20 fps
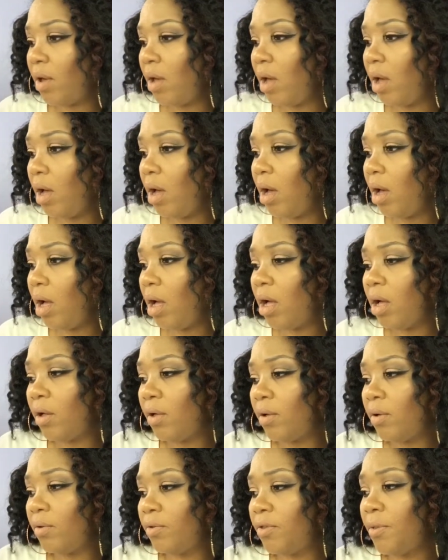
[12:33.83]

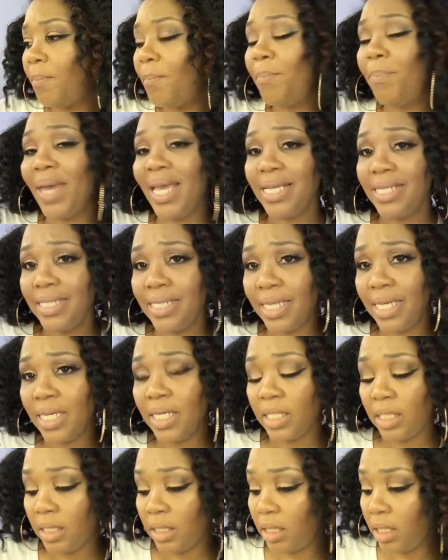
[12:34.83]
the
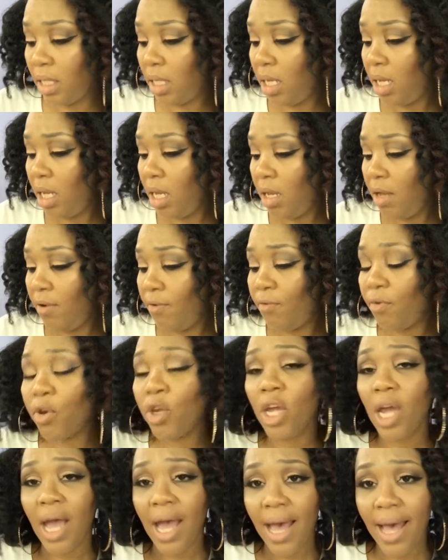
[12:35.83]
basics for
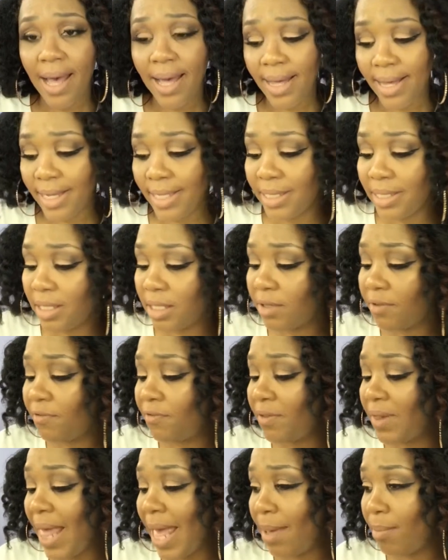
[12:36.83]
your eyes, a
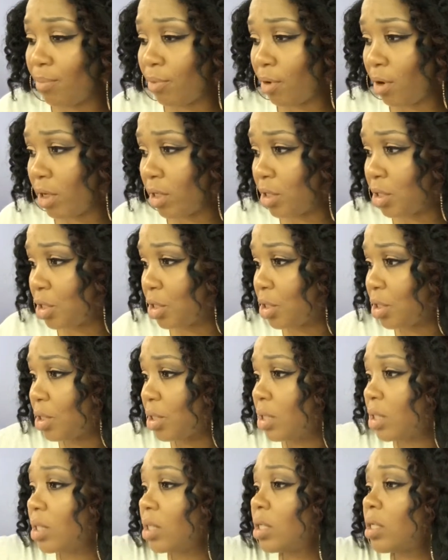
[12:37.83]
flat brush,
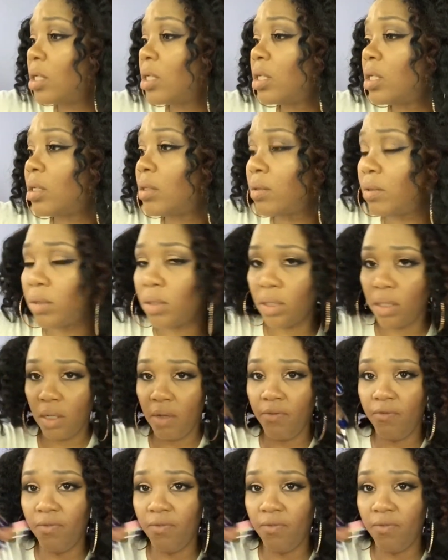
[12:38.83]
a